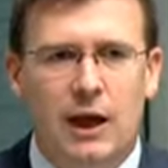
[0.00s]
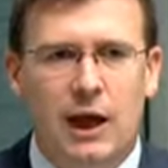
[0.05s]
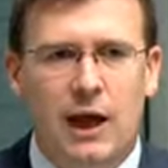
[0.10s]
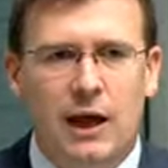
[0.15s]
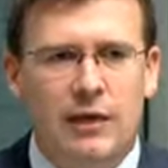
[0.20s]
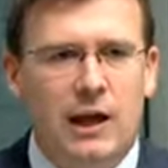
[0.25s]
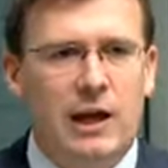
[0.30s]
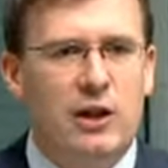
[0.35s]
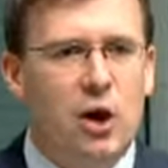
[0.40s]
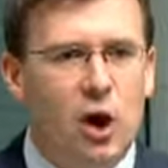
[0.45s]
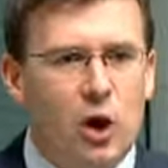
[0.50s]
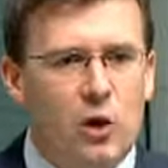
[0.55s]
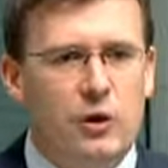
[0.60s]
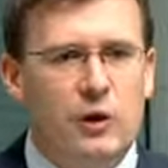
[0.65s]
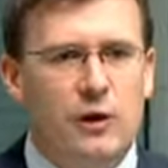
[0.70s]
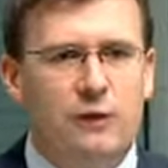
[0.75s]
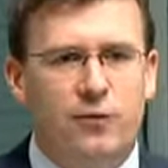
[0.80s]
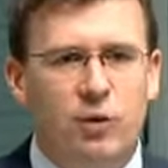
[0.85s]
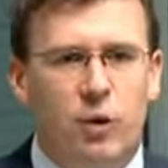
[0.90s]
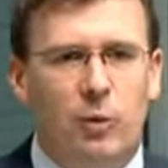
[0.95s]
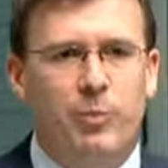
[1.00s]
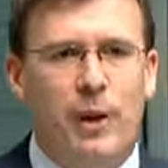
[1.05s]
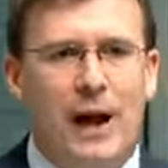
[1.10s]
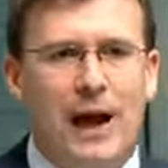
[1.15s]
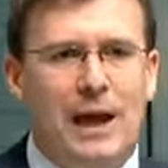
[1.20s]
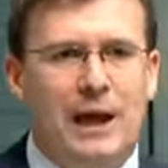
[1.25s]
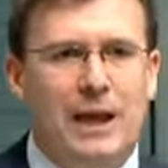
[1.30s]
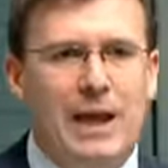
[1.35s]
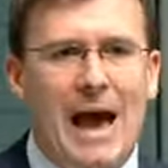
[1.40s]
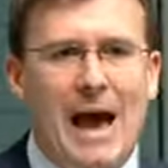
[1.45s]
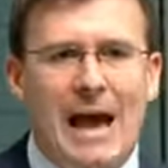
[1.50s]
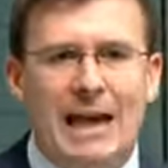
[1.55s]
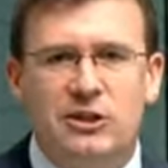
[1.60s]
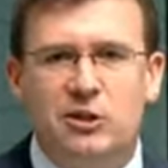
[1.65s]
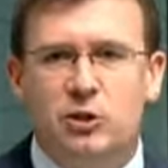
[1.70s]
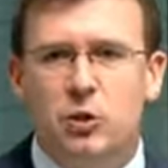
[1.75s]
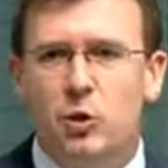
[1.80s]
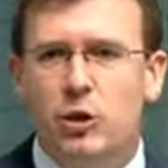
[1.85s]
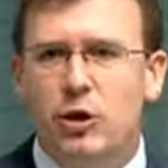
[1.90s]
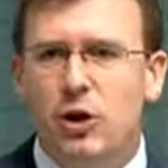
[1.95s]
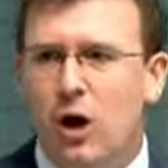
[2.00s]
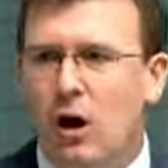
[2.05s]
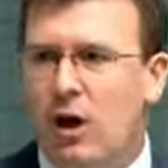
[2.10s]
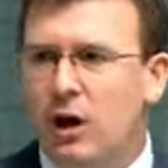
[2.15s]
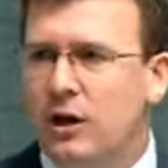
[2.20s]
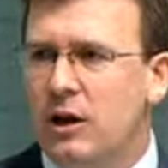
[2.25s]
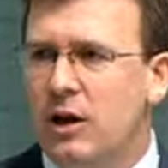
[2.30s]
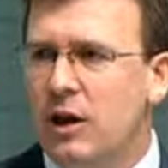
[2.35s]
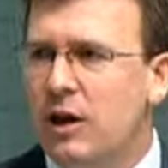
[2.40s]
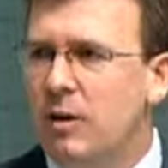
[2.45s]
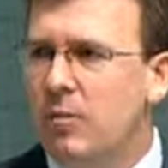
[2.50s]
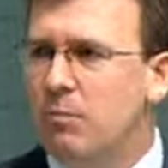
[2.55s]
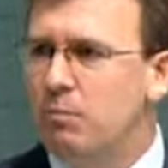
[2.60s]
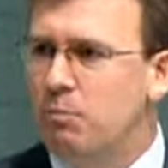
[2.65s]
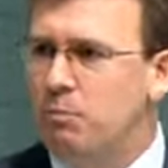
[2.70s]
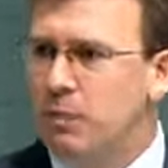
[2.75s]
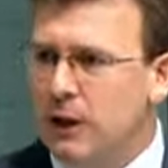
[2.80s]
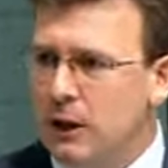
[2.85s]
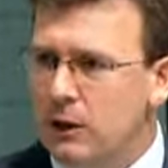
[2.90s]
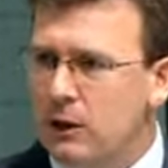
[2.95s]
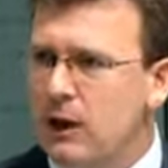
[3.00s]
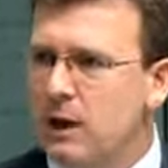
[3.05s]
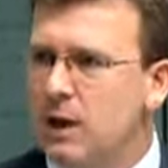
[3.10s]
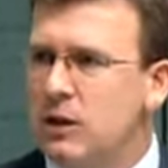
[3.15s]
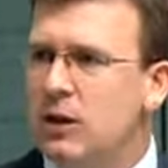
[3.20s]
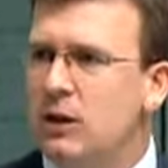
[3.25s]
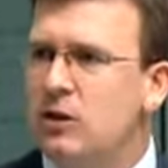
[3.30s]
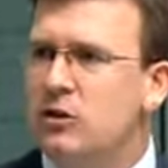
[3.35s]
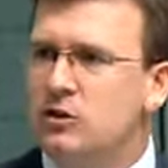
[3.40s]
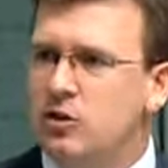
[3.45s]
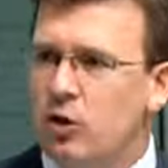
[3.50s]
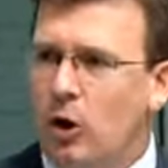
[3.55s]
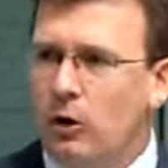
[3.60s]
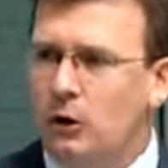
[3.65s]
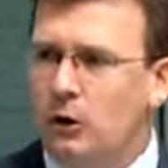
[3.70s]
And they know that if you're paying $8 or $9 billion